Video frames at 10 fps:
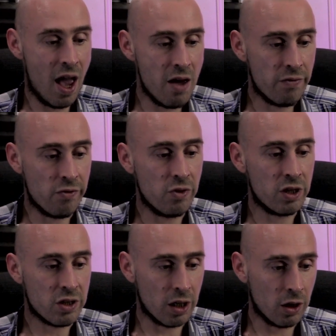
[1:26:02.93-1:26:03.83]

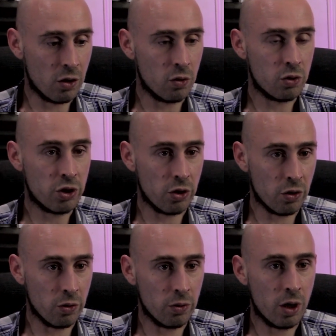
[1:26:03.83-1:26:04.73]
every single
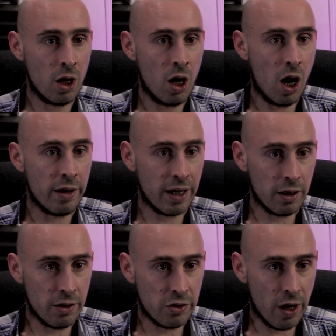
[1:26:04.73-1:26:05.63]
tune on the
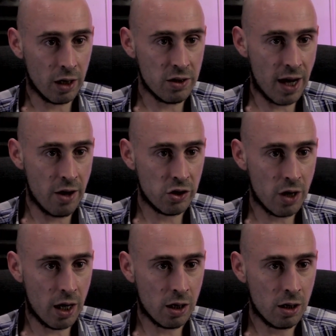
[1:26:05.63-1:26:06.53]
Enter the Dragon
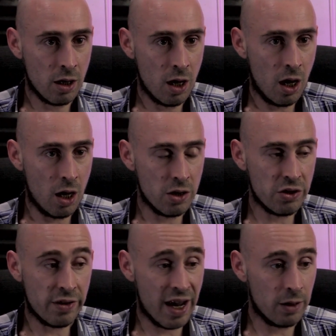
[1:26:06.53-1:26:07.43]
soundtrack, and
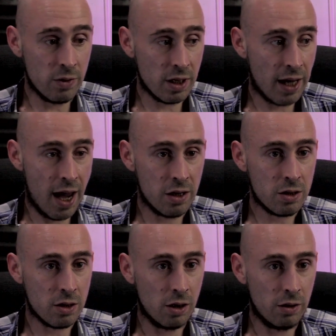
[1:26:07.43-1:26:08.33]
so then it was a
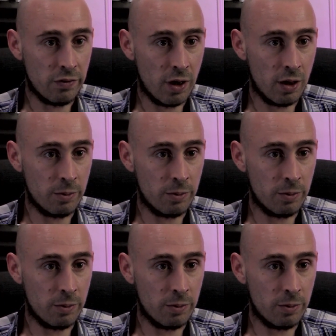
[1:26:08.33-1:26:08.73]
case of